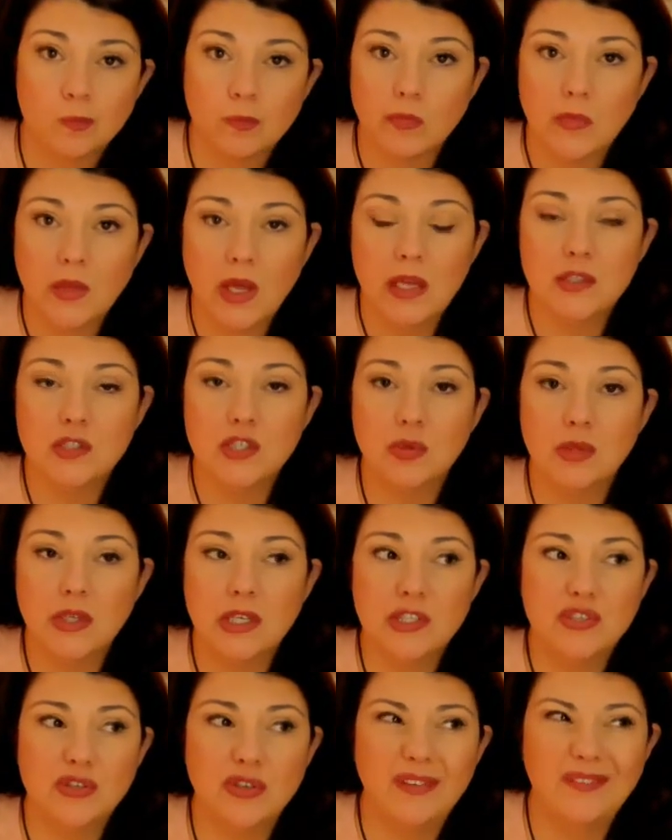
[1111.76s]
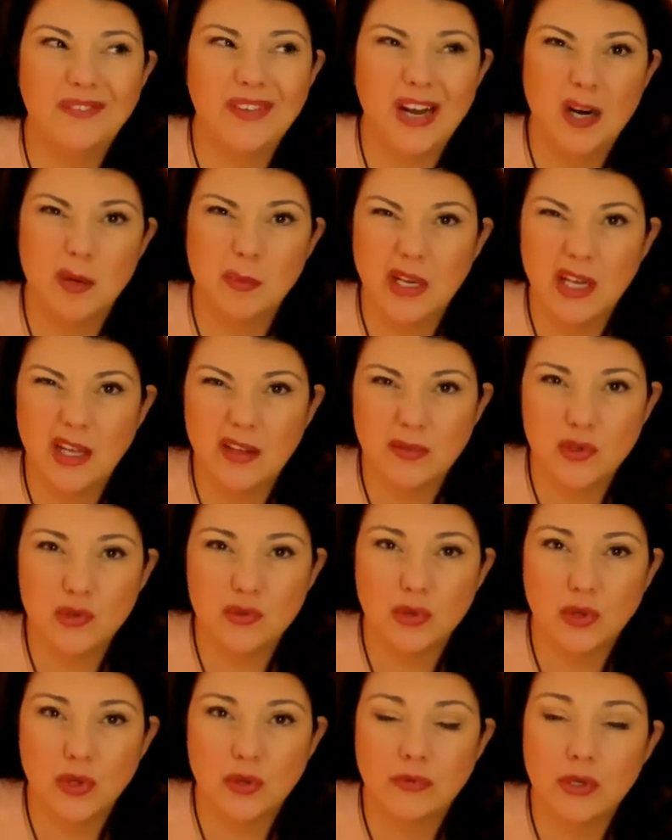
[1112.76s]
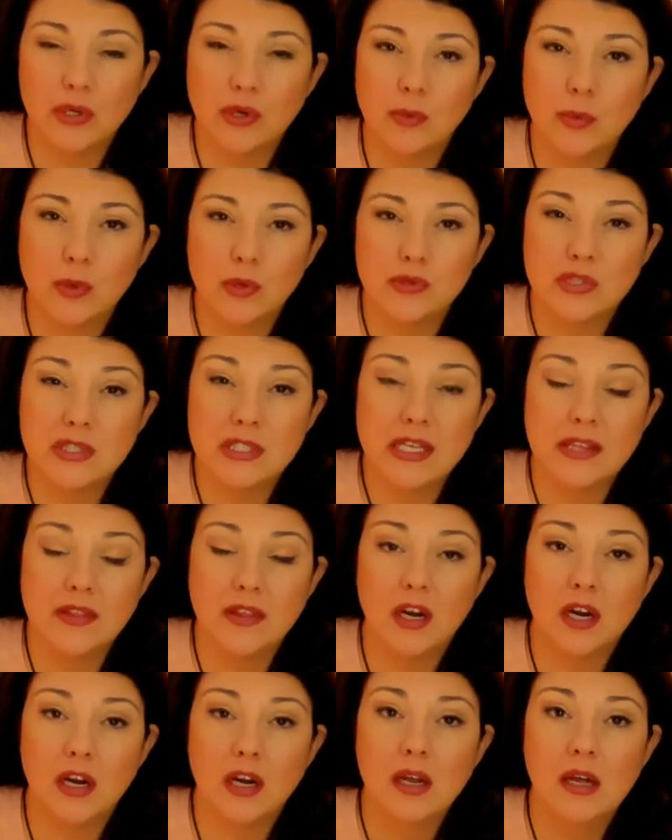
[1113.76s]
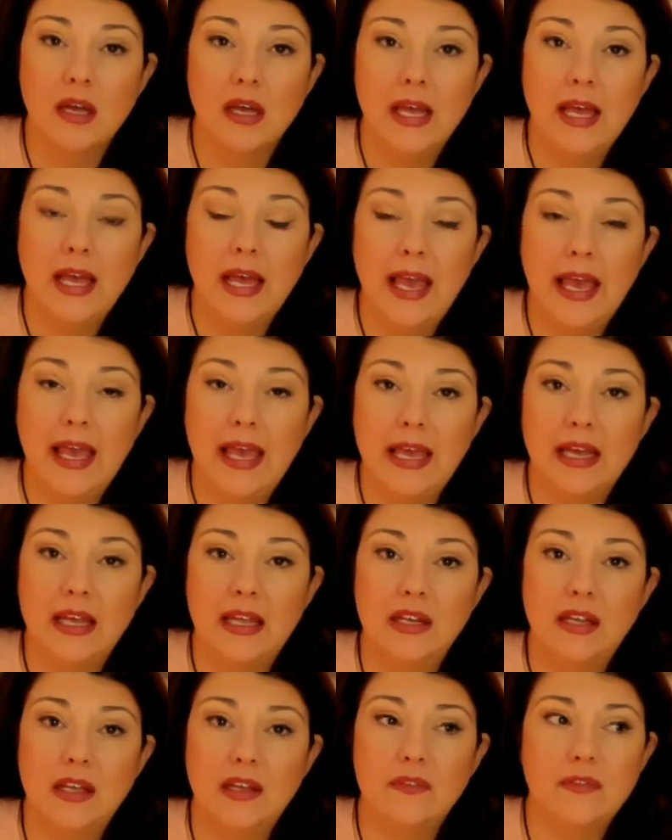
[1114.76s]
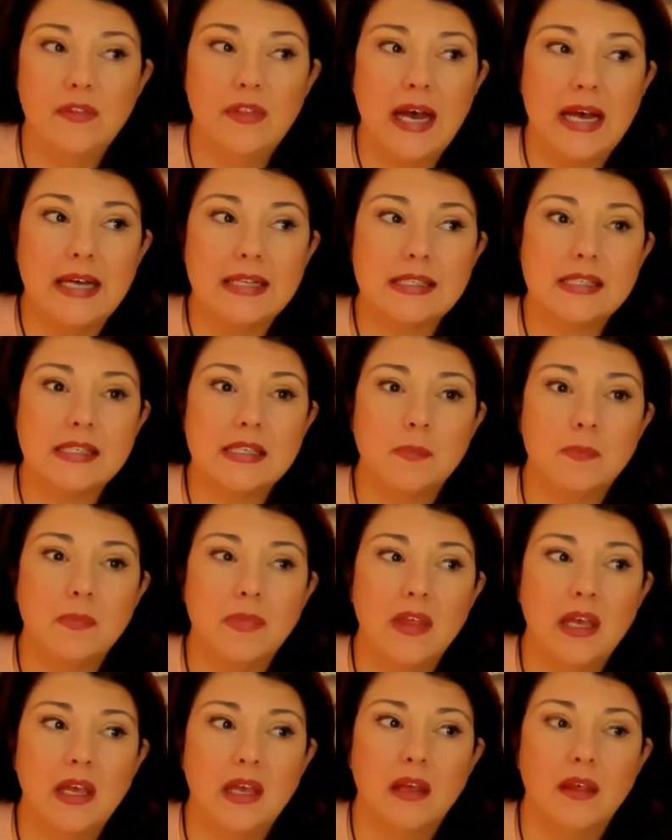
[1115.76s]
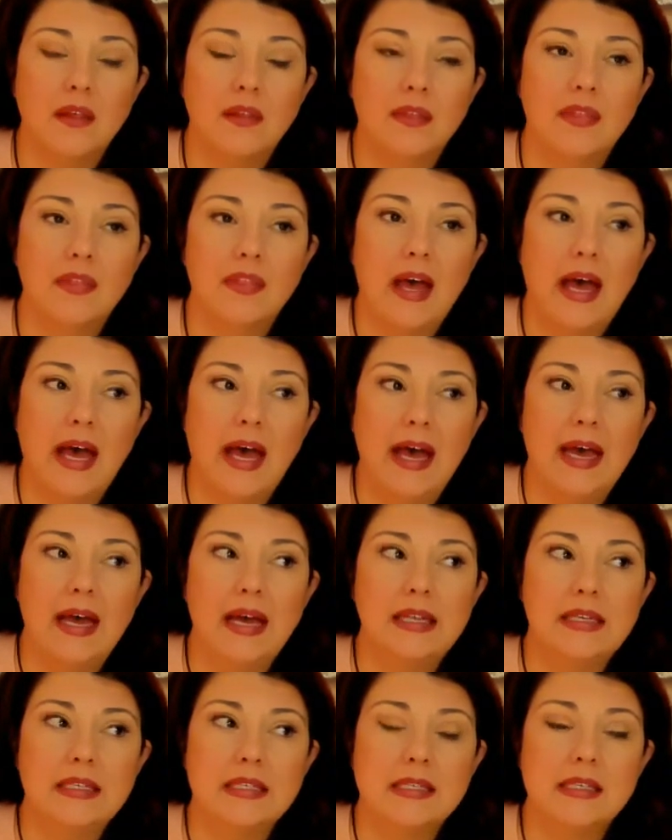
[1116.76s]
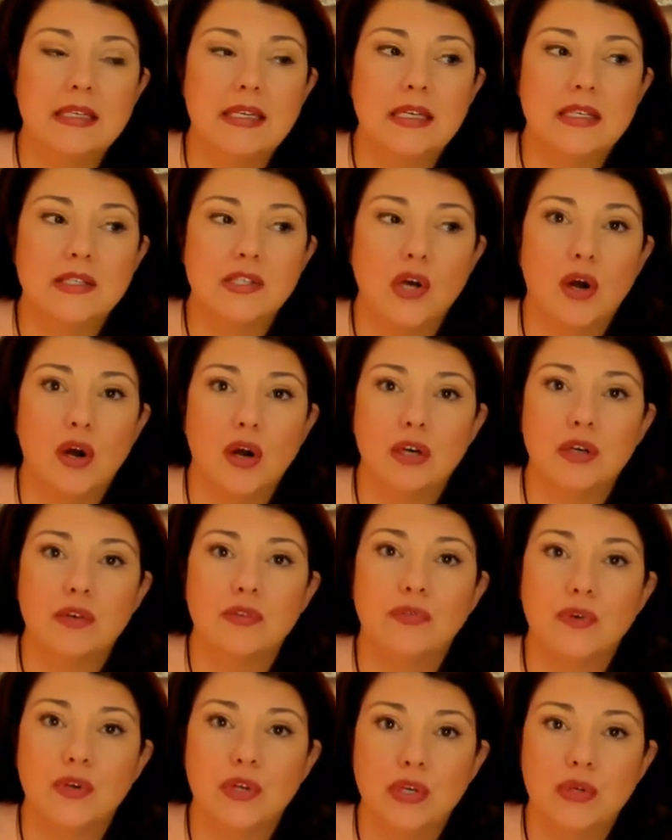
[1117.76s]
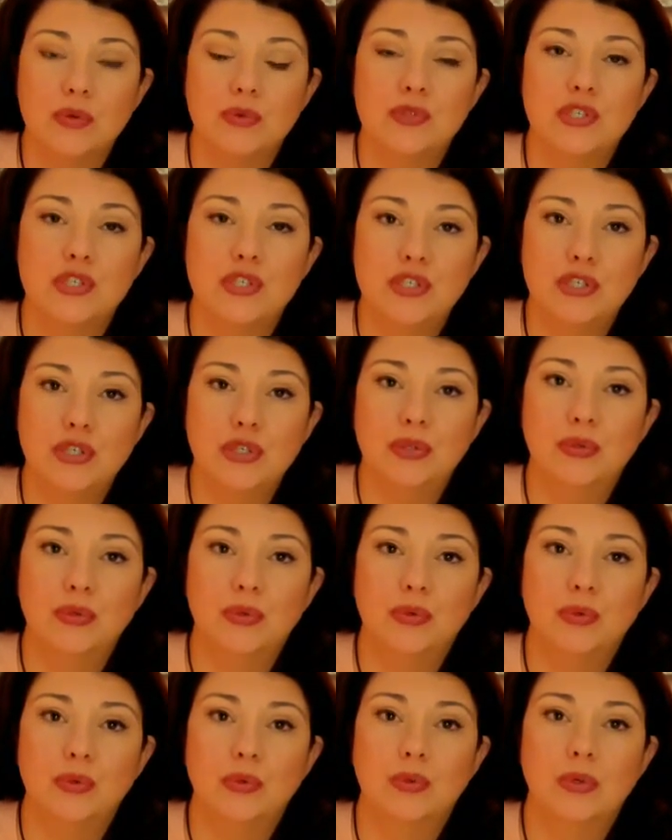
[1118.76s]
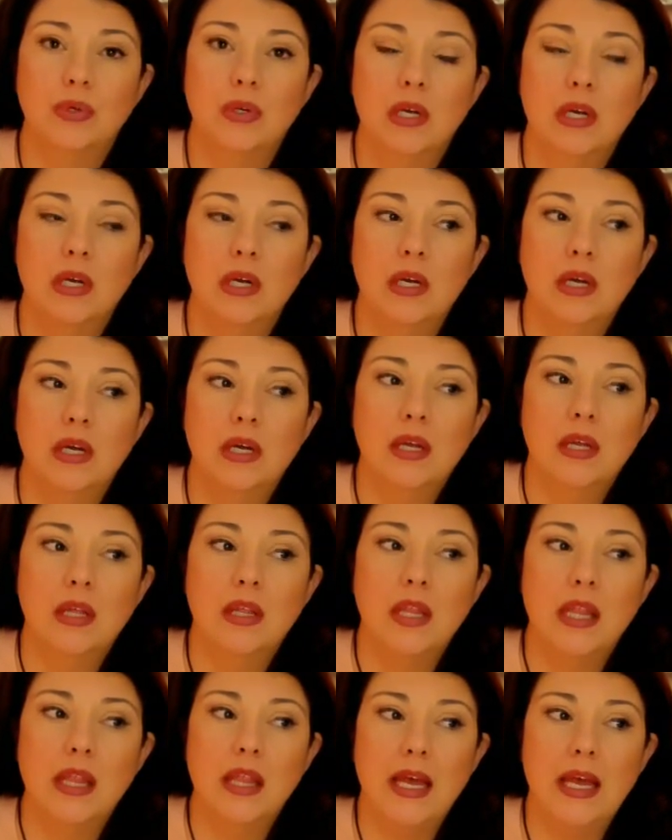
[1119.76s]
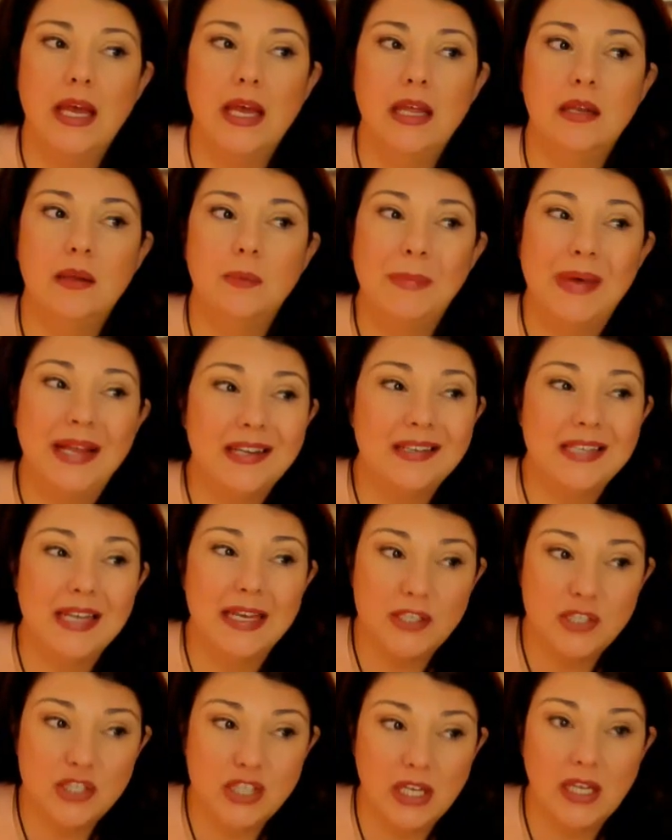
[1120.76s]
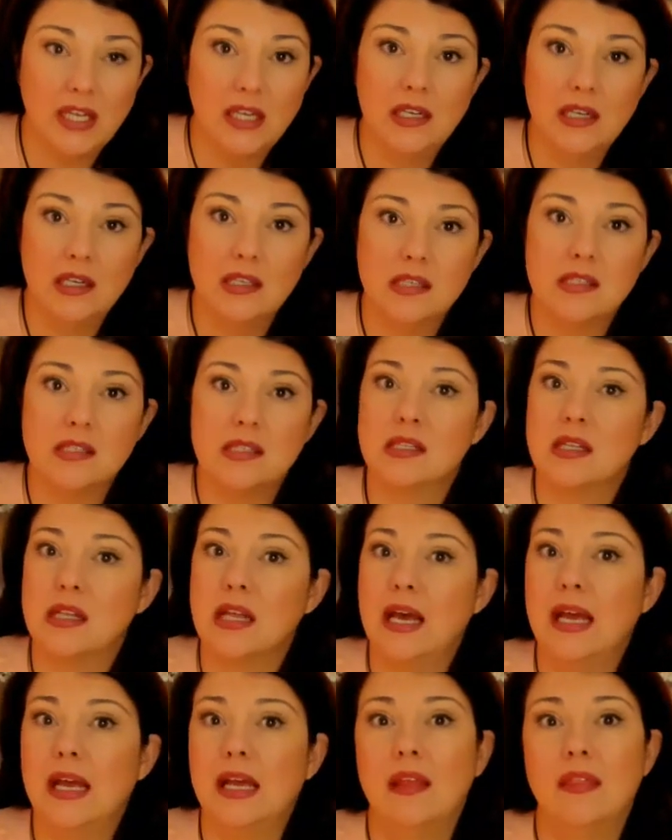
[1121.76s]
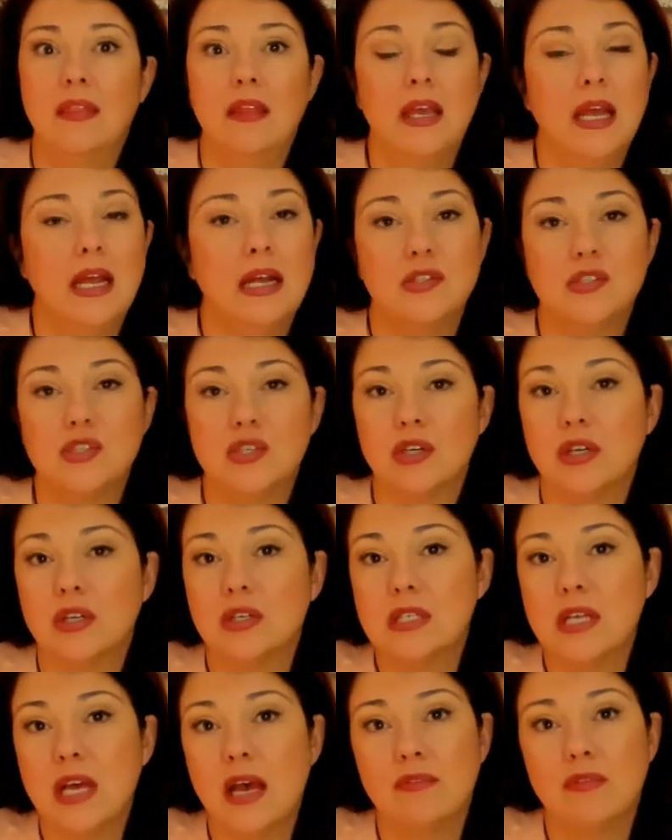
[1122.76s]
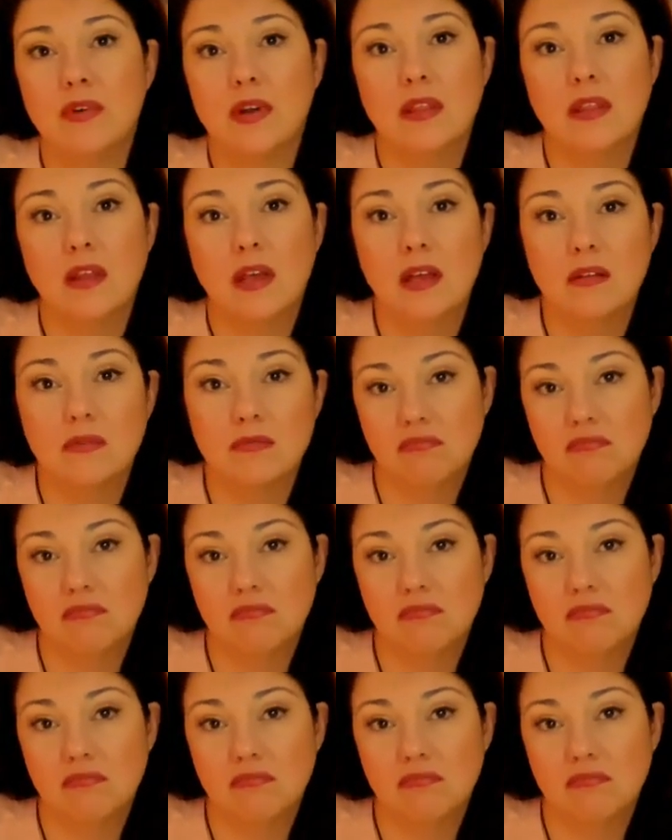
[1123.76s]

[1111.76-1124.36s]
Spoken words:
And don't let your environment have control over your emotions either. And if that's something that is hard for you to do, then meditation is like the answer to everything.